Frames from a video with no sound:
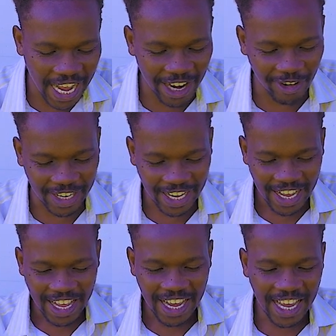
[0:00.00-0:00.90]
Elon,
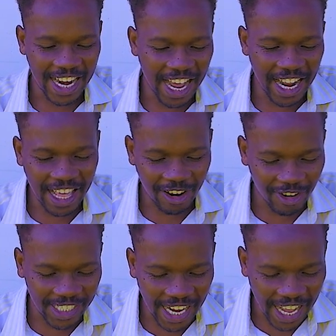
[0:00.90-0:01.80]
and another
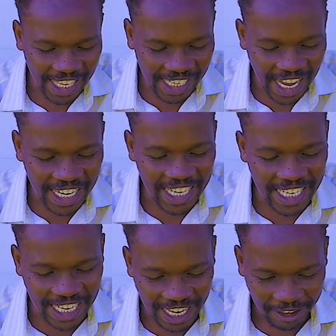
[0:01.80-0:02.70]
called
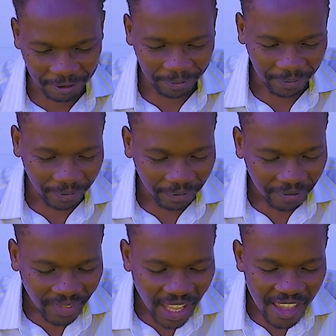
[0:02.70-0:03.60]
Jalil.
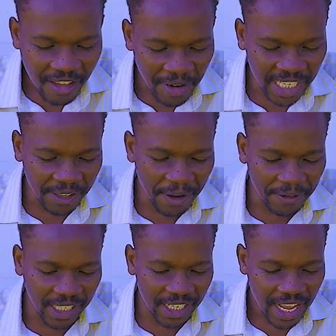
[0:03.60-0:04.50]
Verses
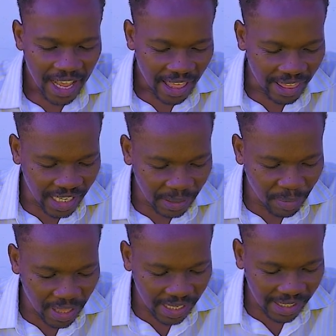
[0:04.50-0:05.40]
15. These
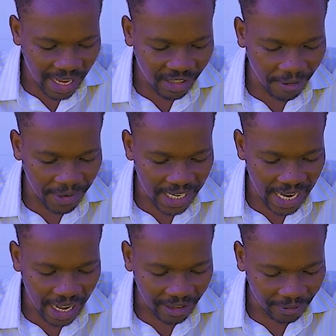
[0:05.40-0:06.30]
be the sons of
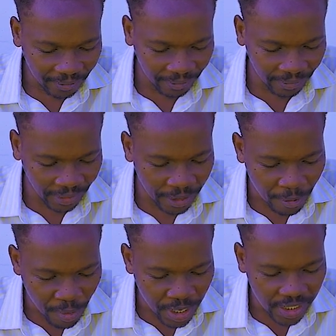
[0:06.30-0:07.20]
Leah,
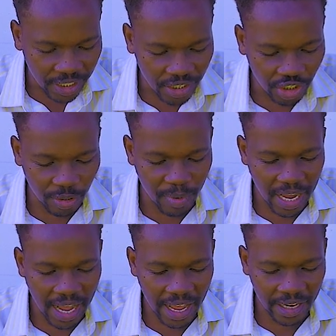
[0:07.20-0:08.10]
which she
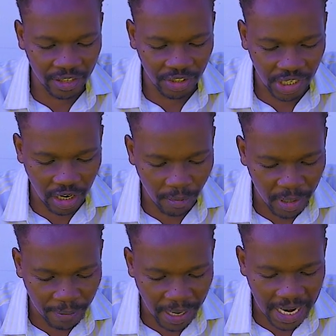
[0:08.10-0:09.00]
bare unto Jacob
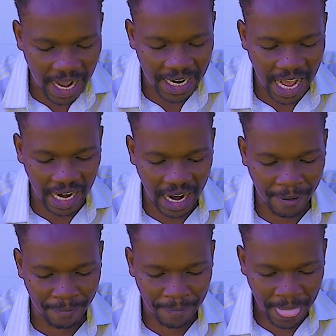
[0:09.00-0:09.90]
in Padan Aram,